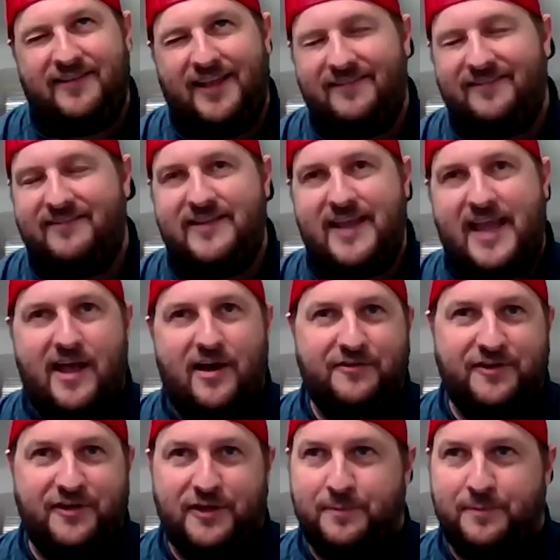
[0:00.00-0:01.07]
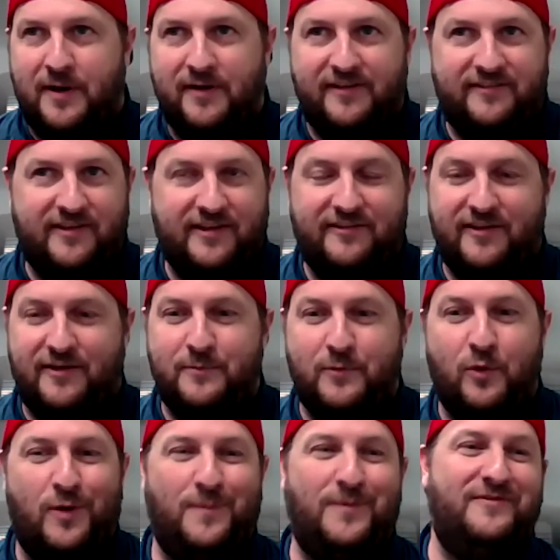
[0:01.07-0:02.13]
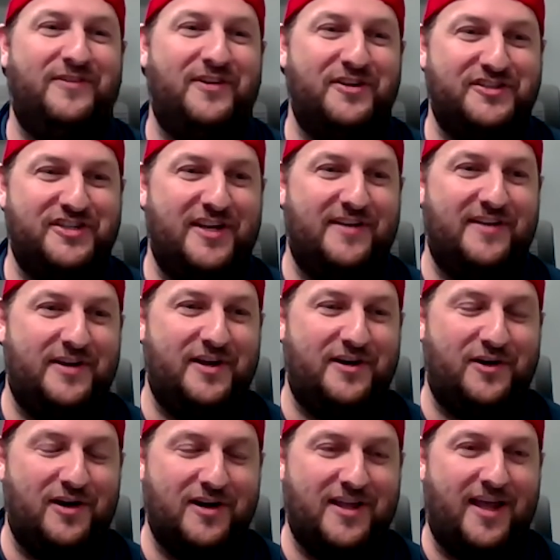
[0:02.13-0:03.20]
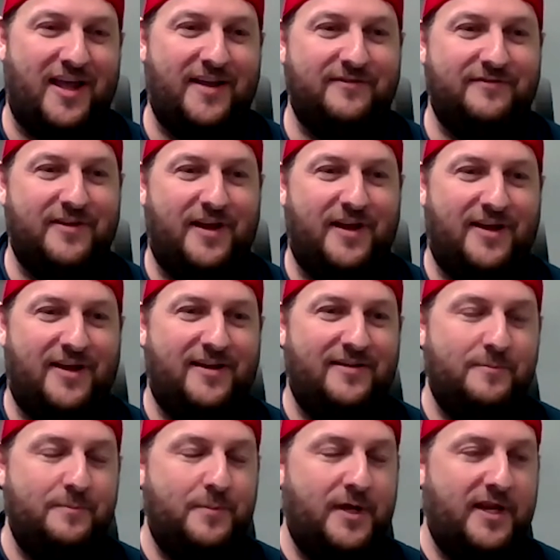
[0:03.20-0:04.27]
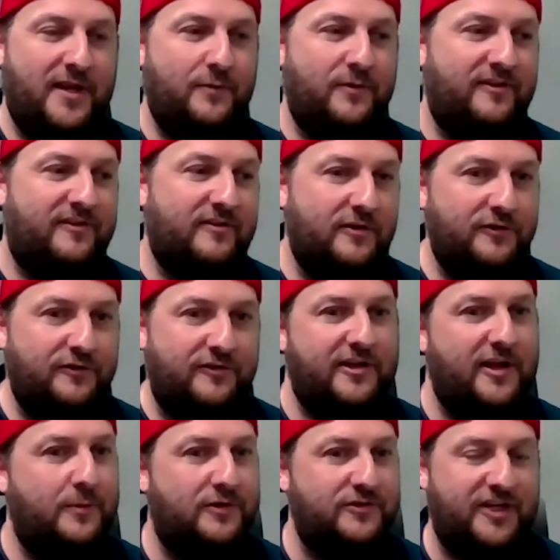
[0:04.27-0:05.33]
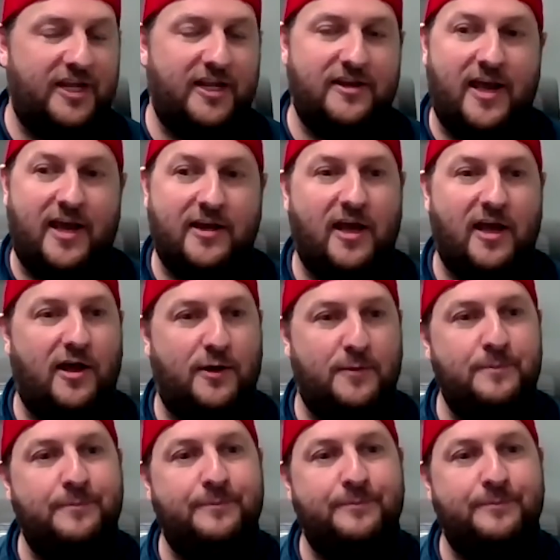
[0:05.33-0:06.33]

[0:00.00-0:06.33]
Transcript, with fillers: it's down. You could probably see some horrible version of it on archive uh, but it was loseadoublechin.com.